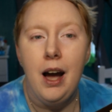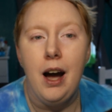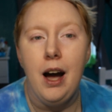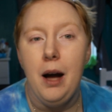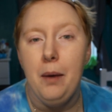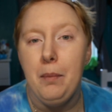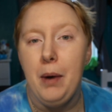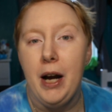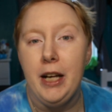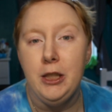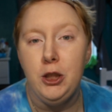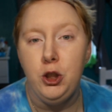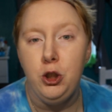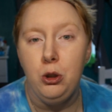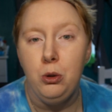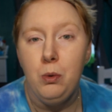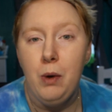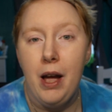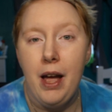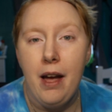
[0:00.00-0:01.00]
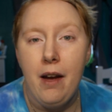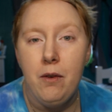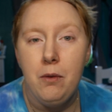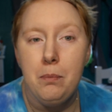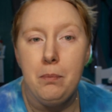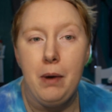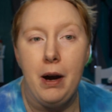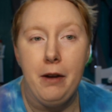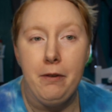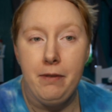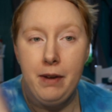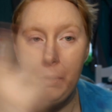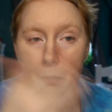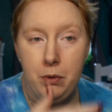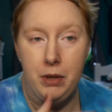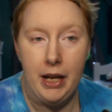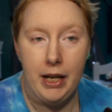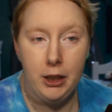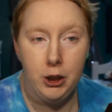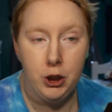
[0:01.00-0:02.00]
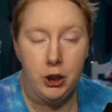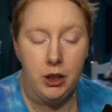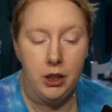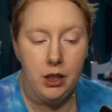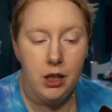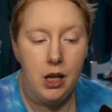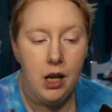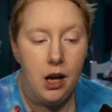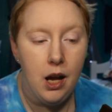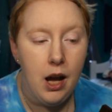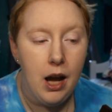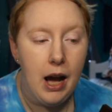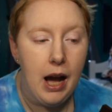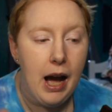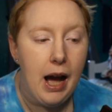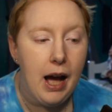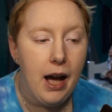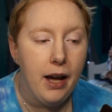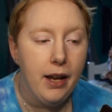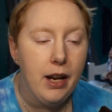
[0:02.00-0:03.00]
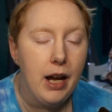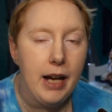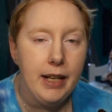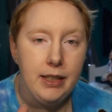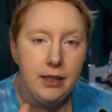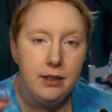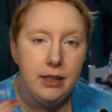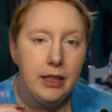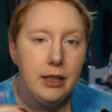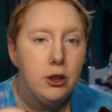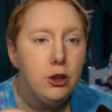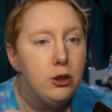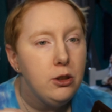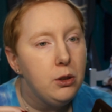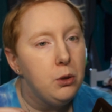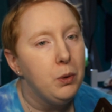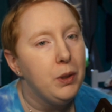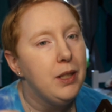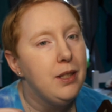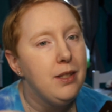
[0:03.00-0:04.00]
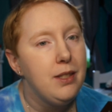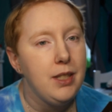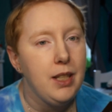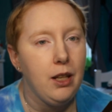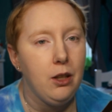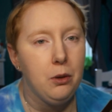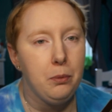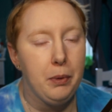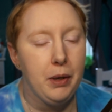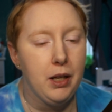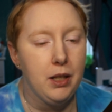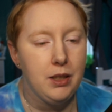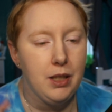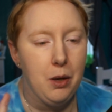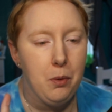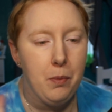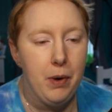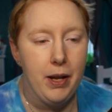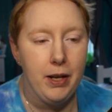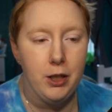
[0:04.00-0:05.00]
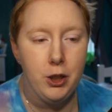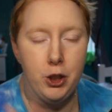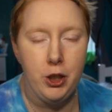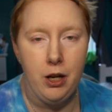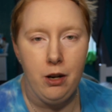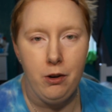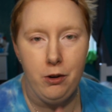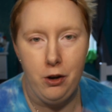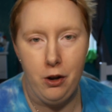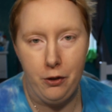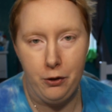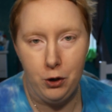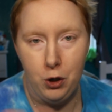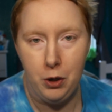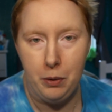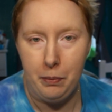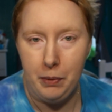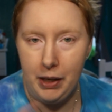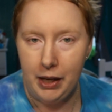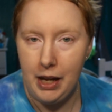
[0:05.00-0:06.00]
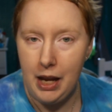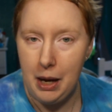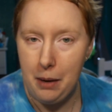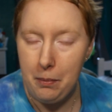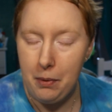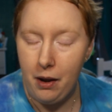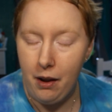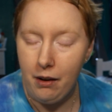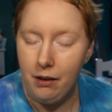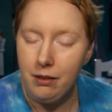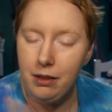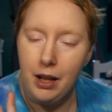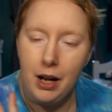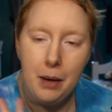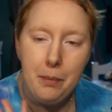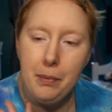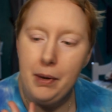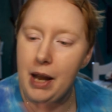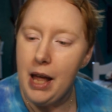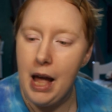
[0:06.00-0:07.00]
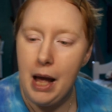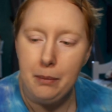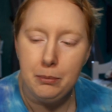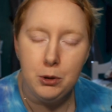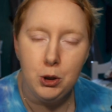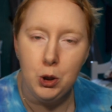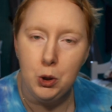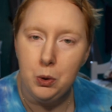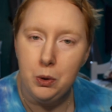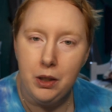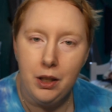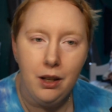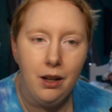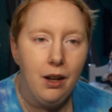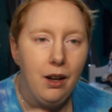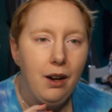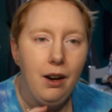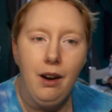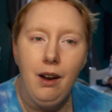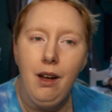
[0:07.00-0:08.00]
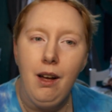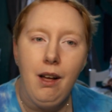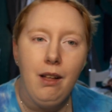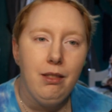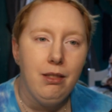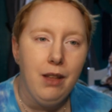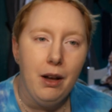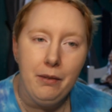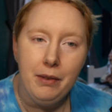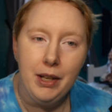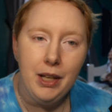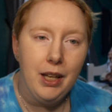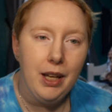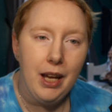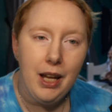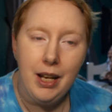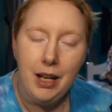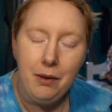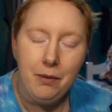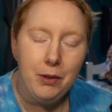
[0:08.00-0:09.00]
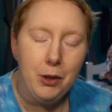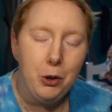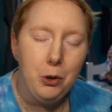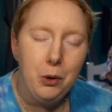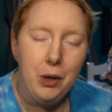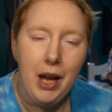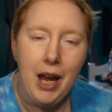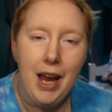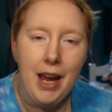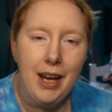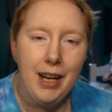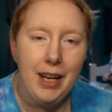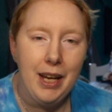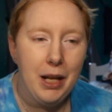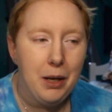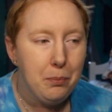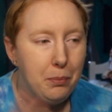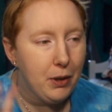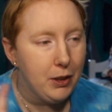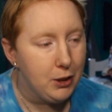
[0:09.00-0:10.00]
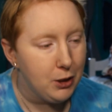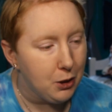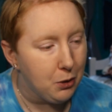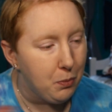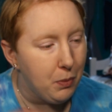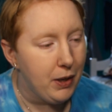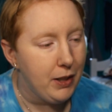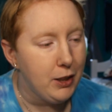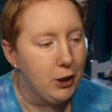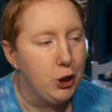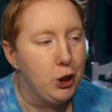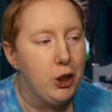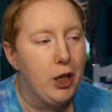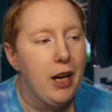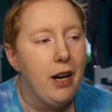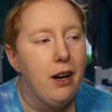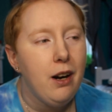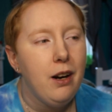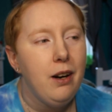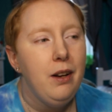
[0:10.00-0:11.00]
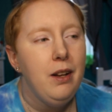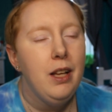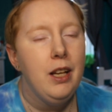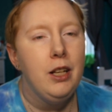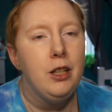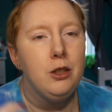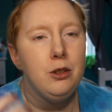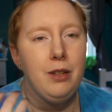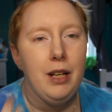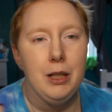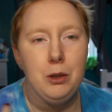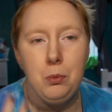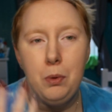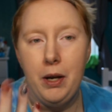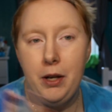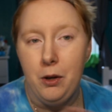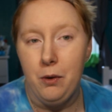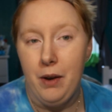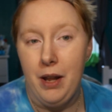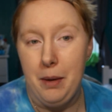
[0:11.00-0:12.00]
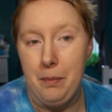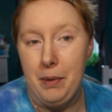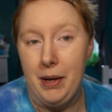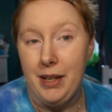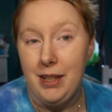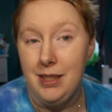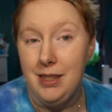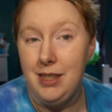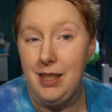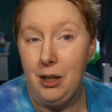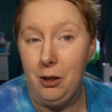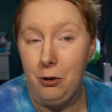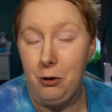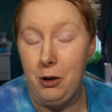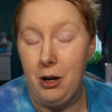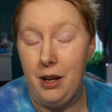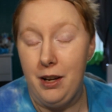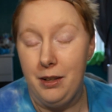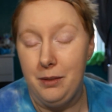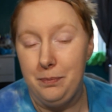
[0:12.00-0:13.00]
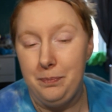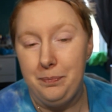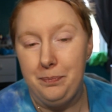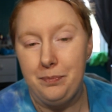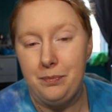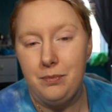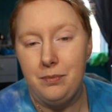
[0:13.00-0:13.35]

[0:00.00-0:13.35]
I do have my foundation on. I didn't do concealer because I want to share another Urban Decay product that I've been absolutely loving again, even though you can't get it, but I just want to share. So that's why I don't have my concealer on.